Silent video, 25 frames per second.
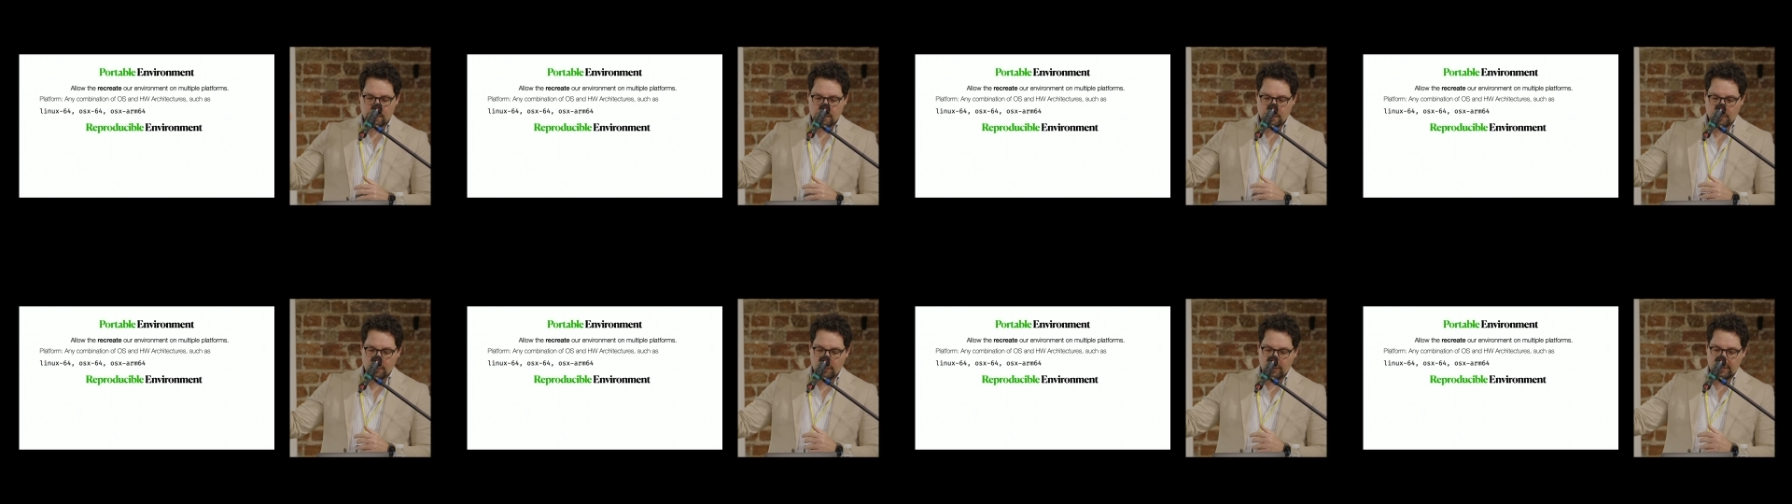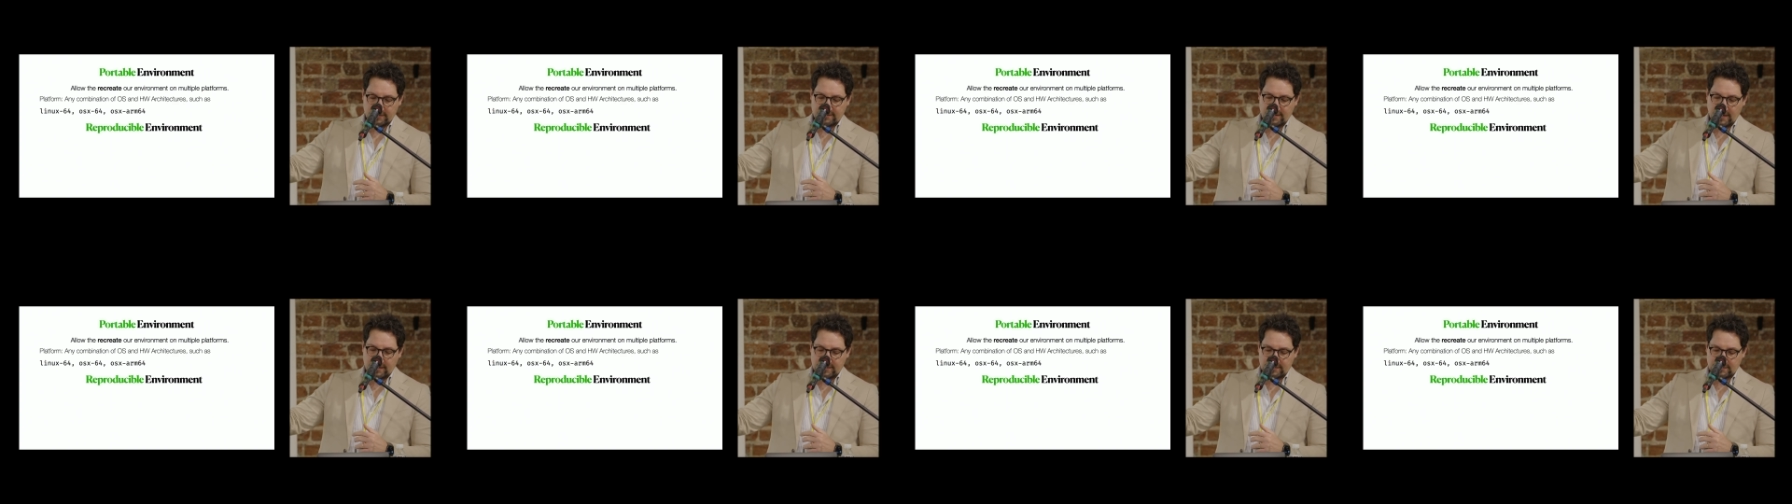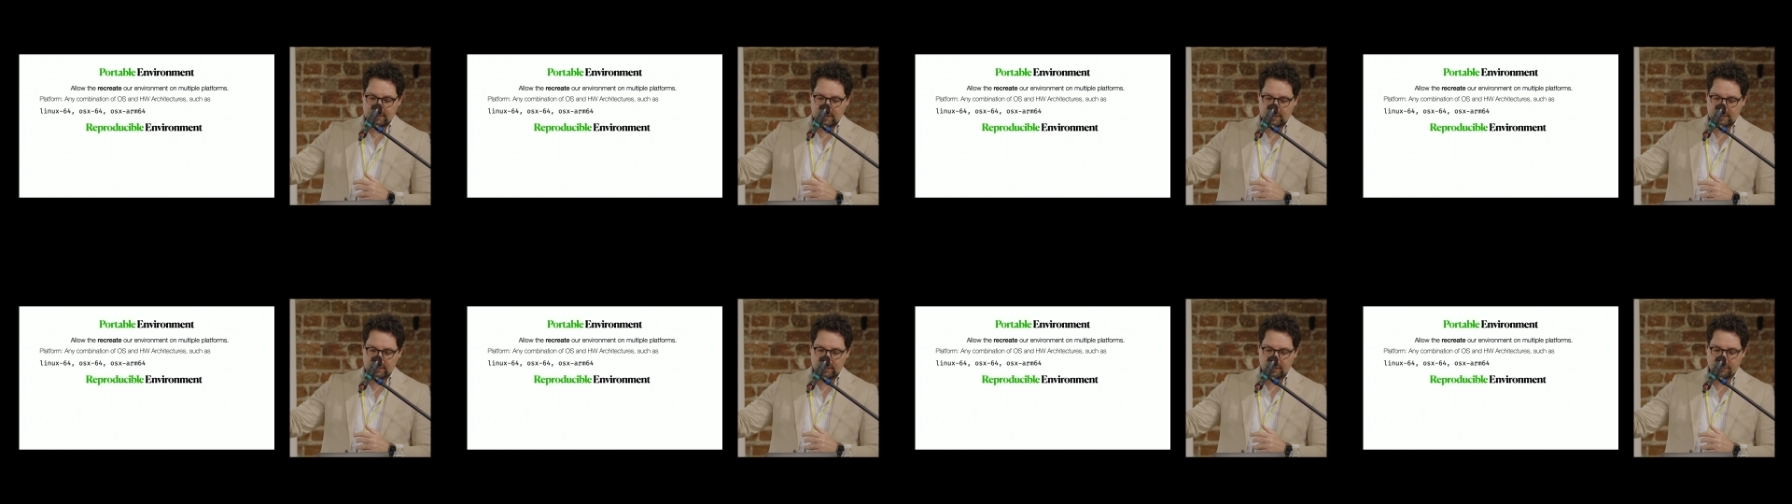OS X
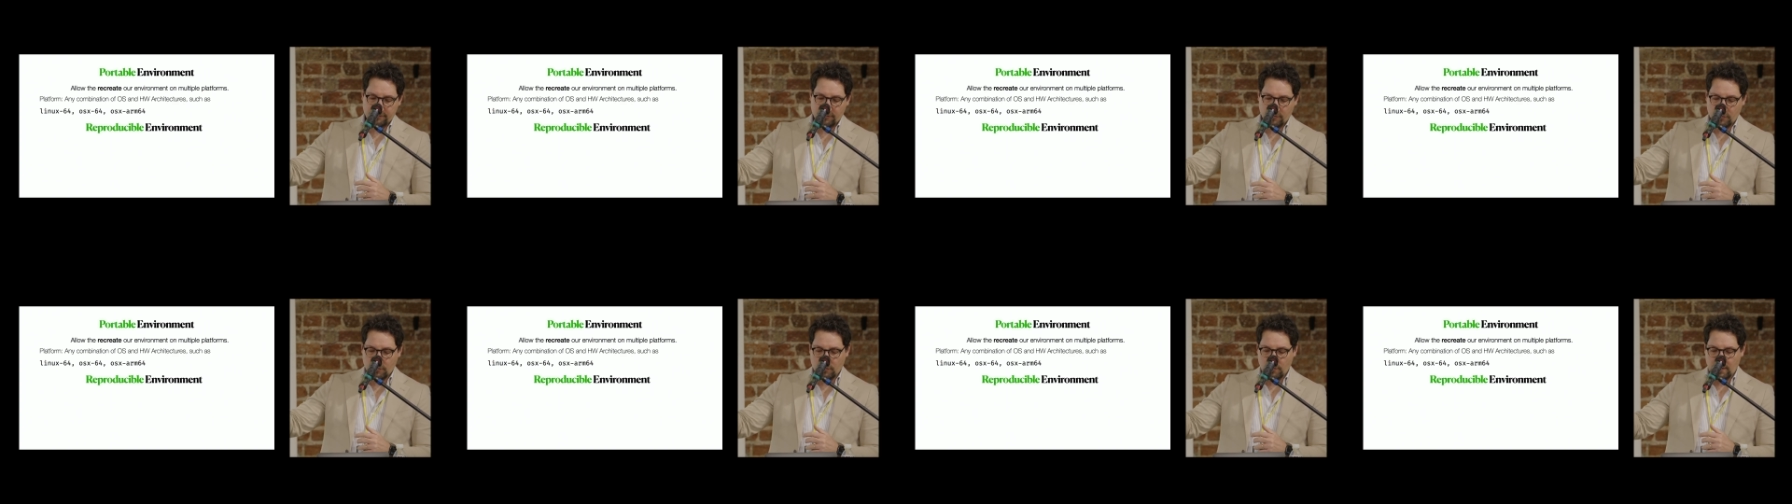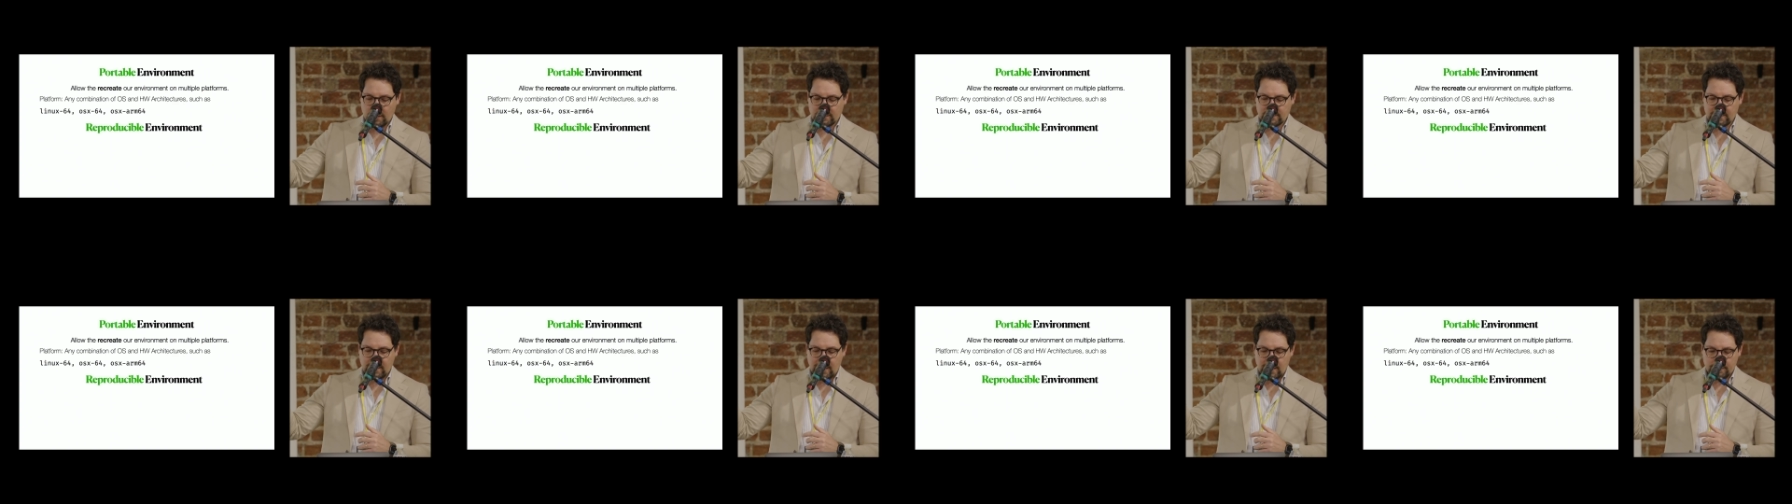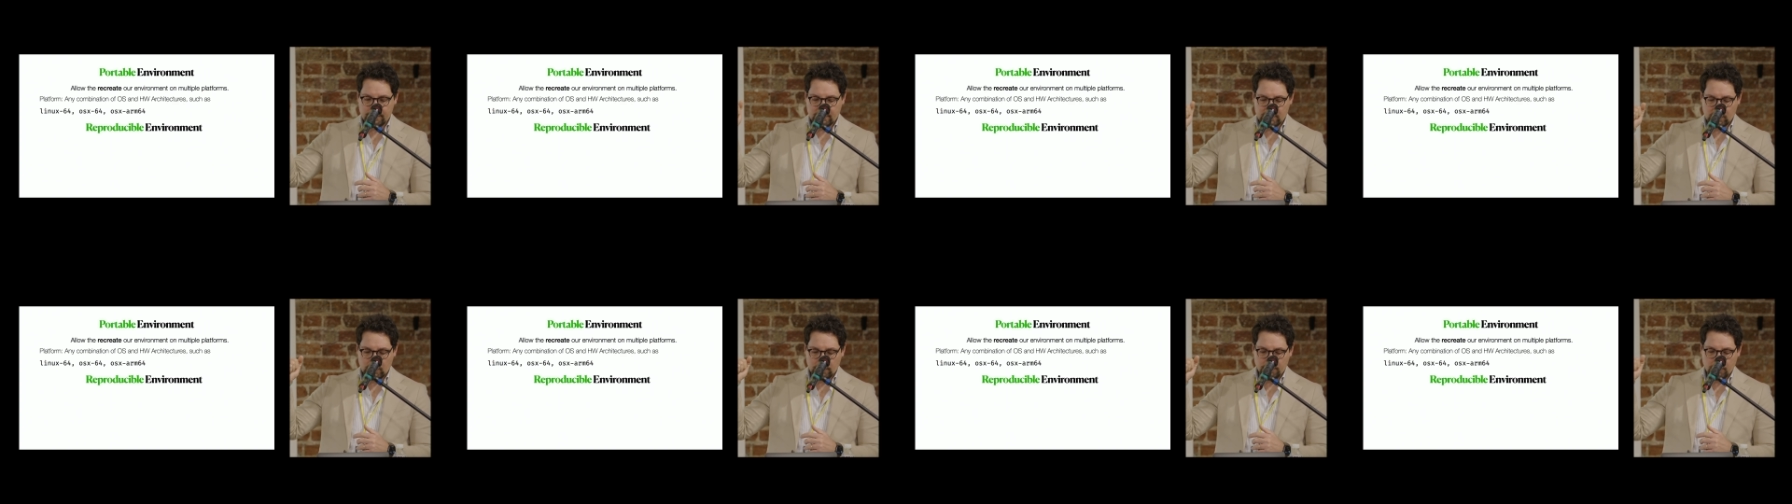64 as the
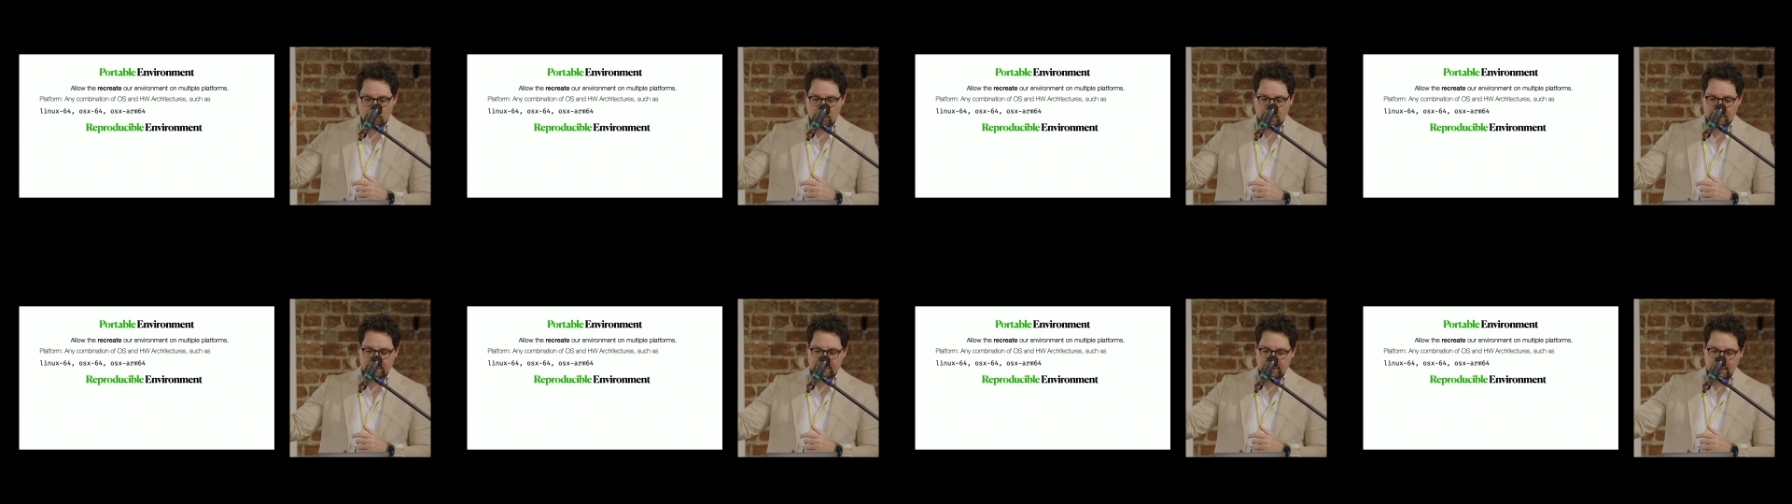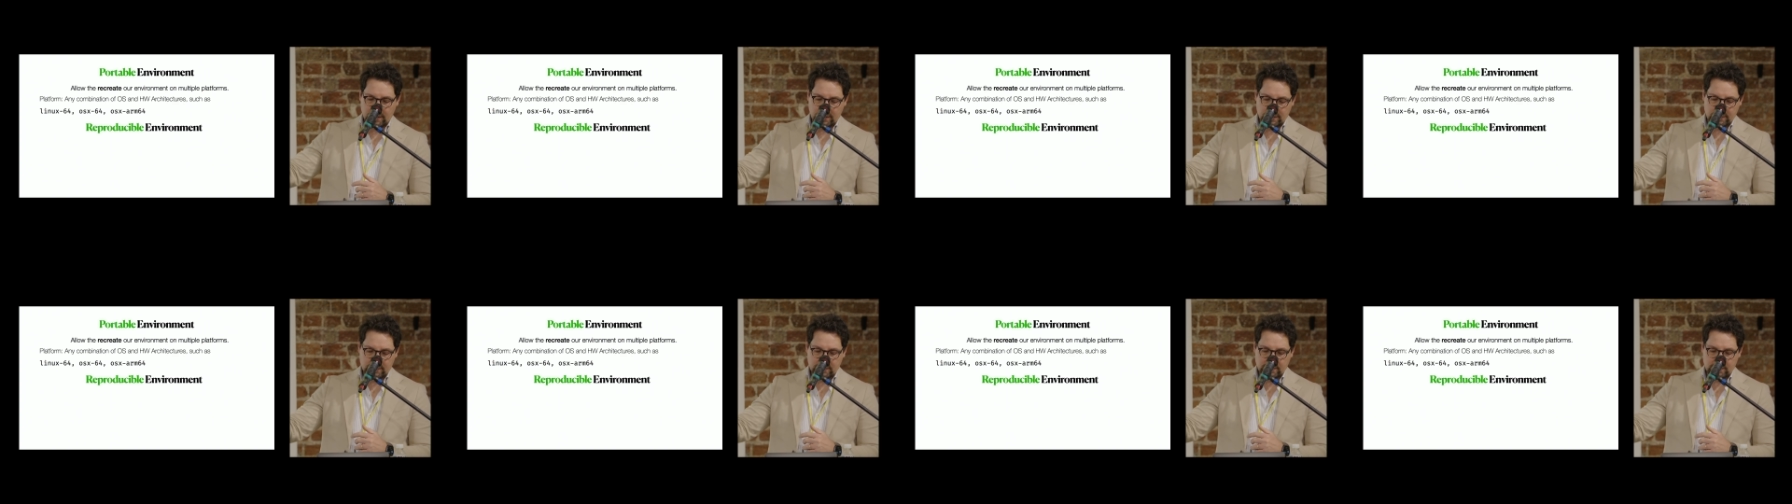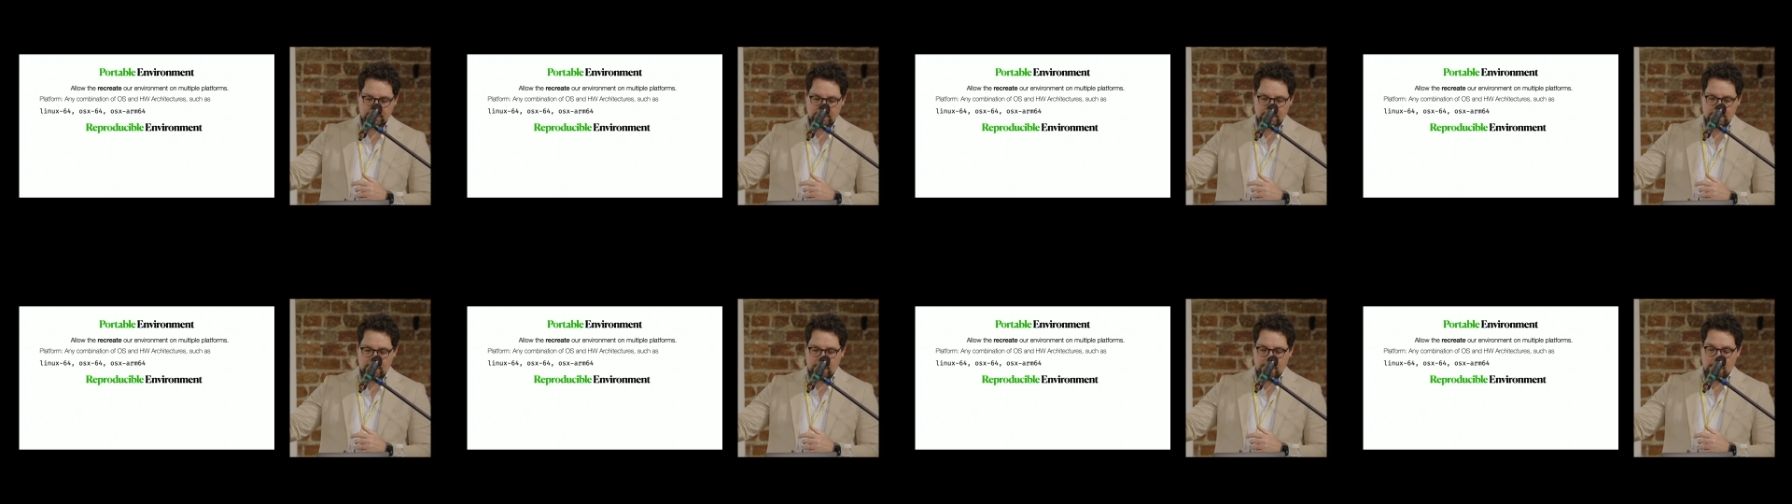laptop, OS
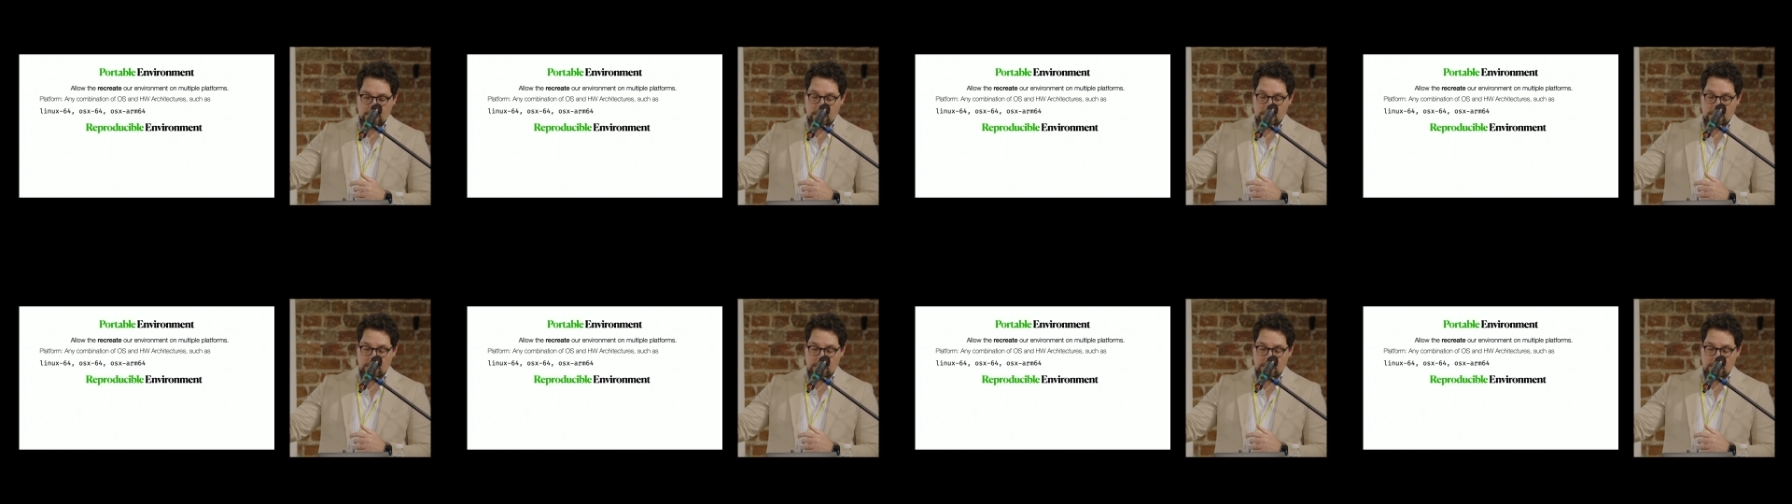X